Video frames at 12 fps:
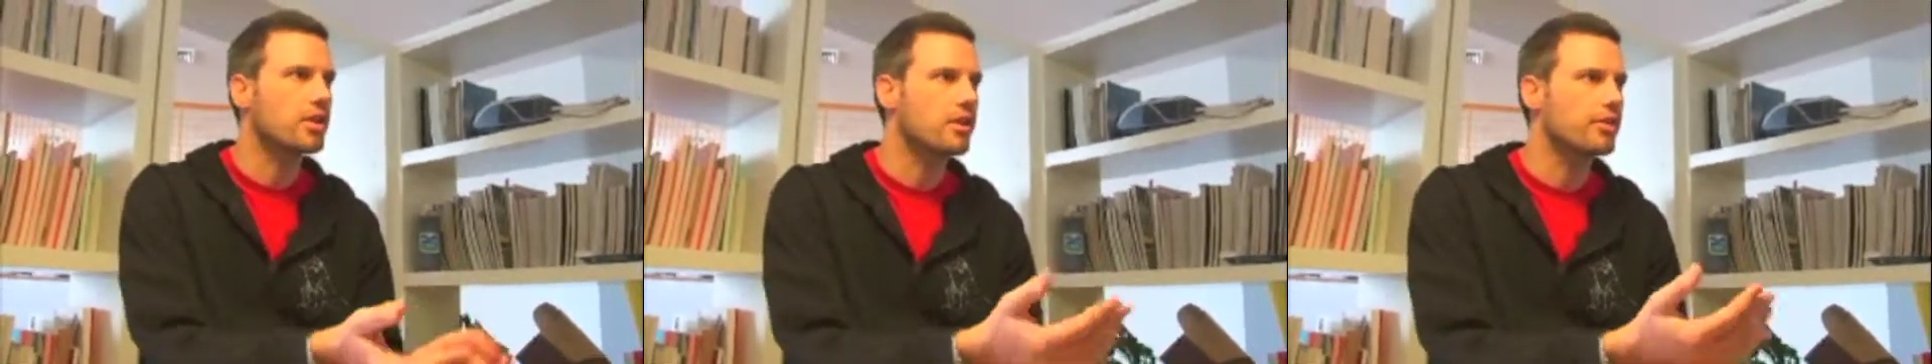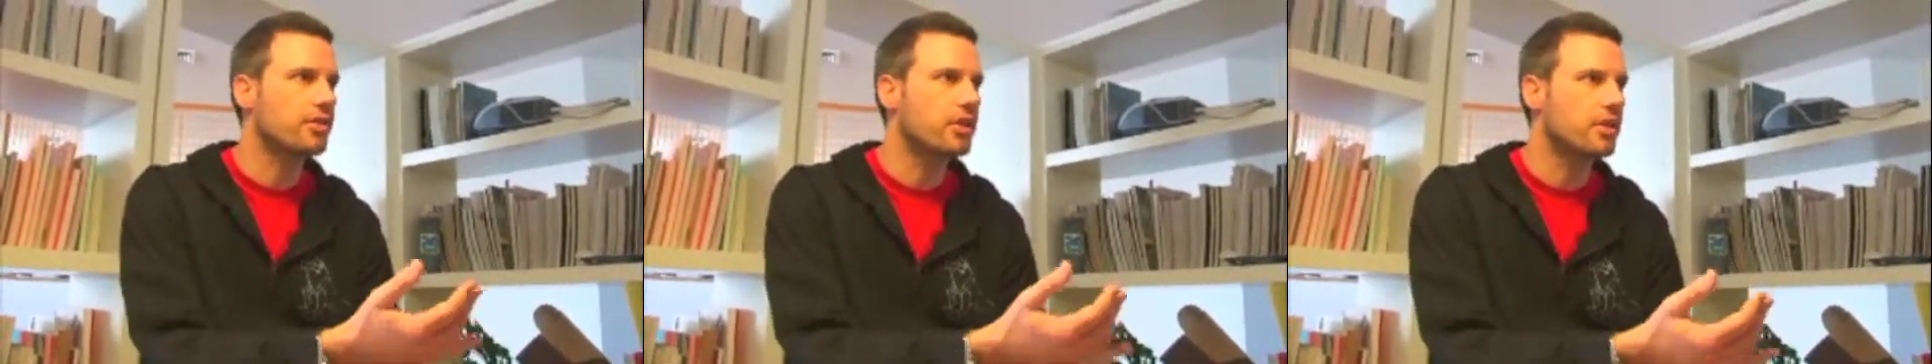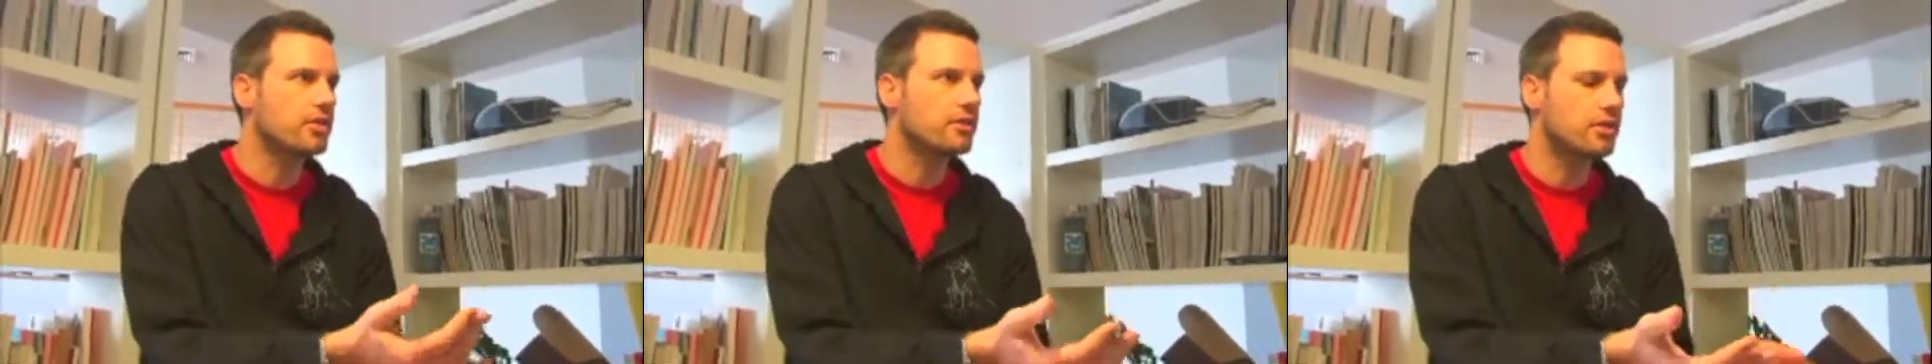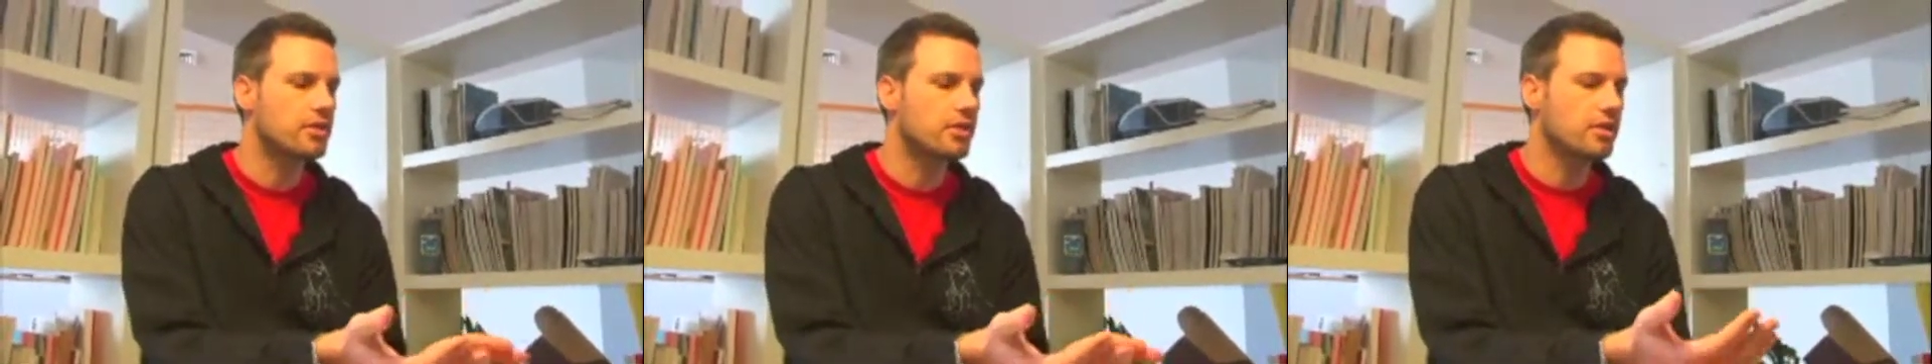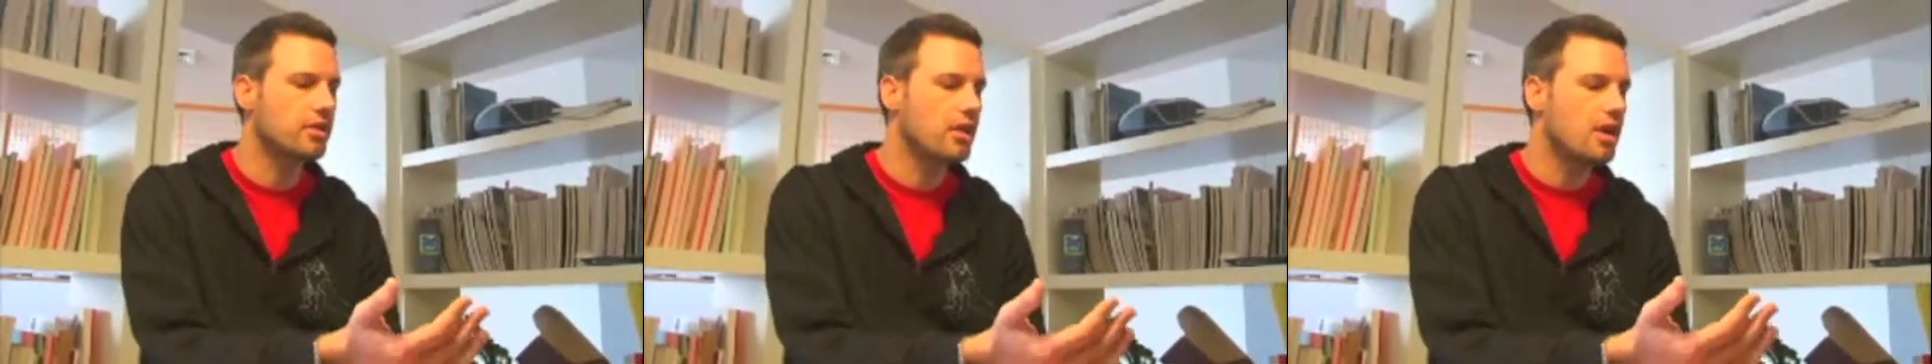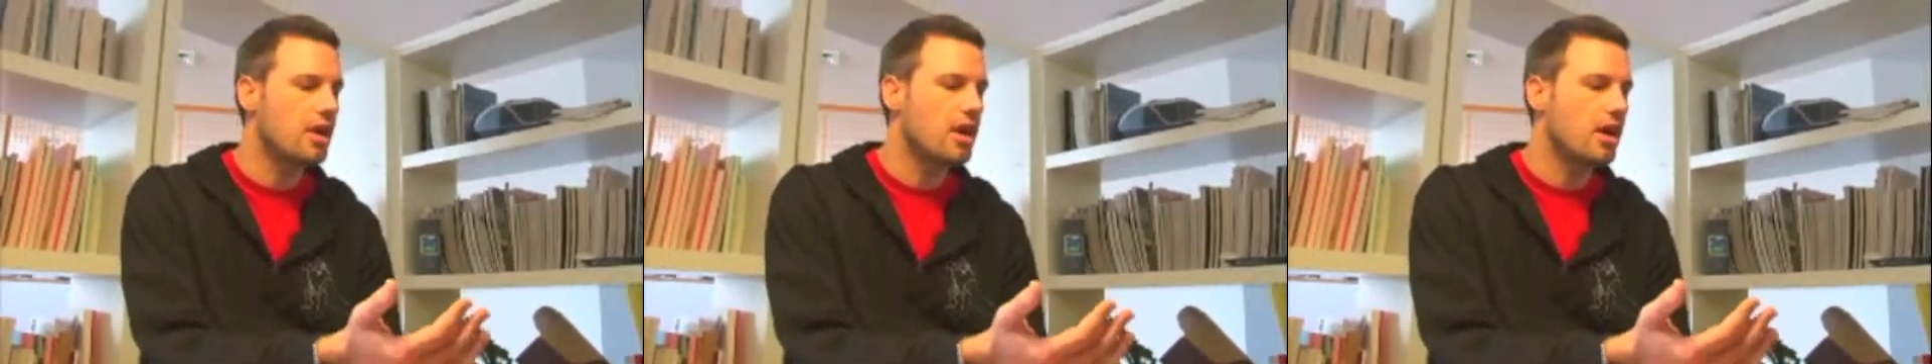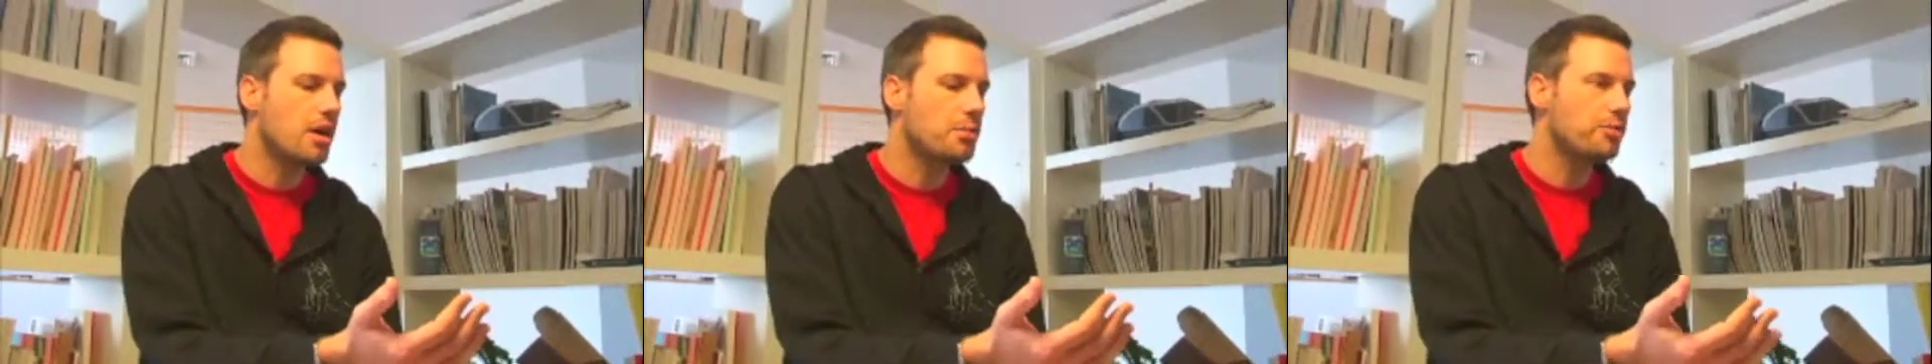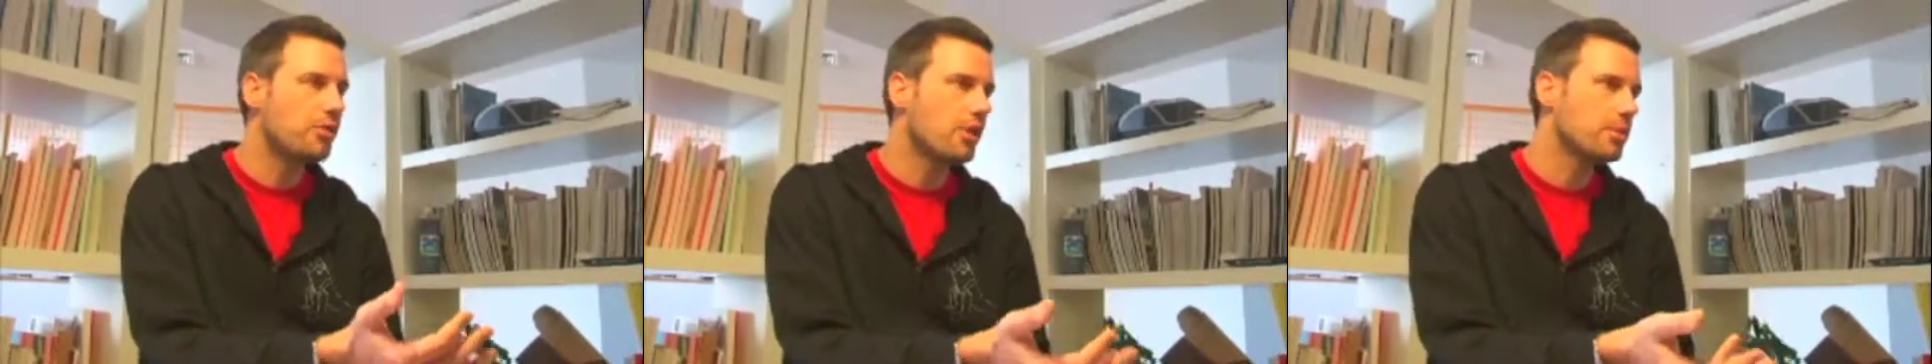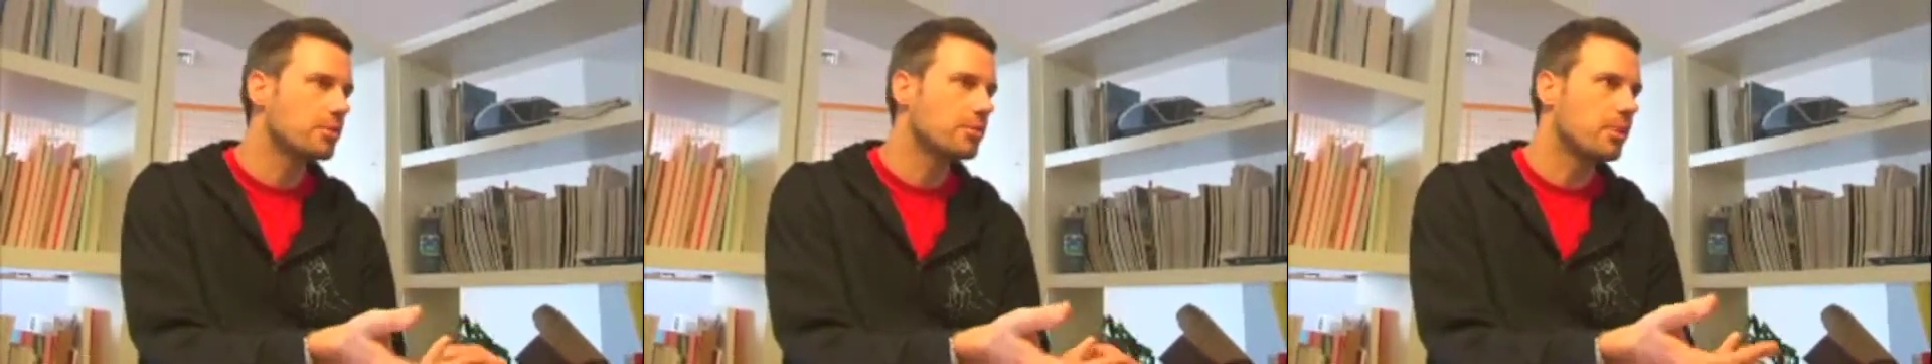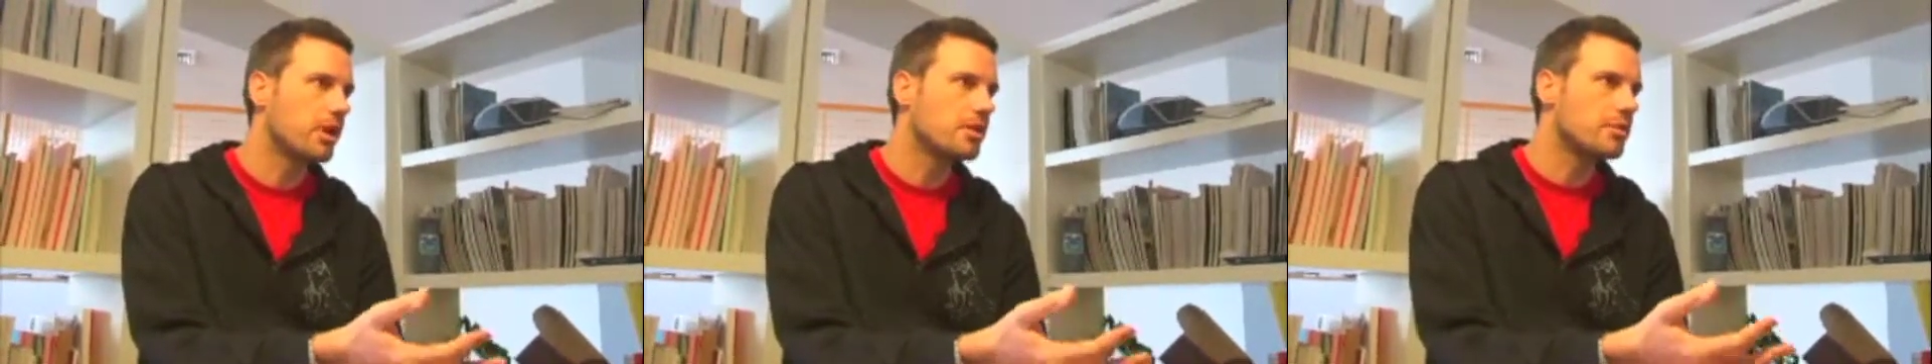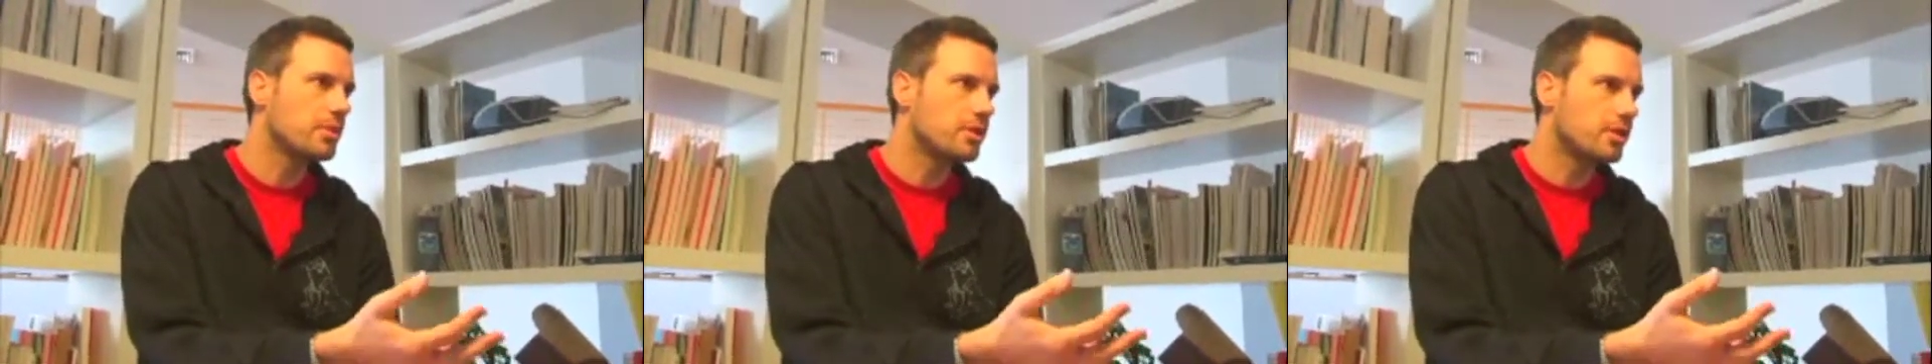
Like I've got a history in environmental management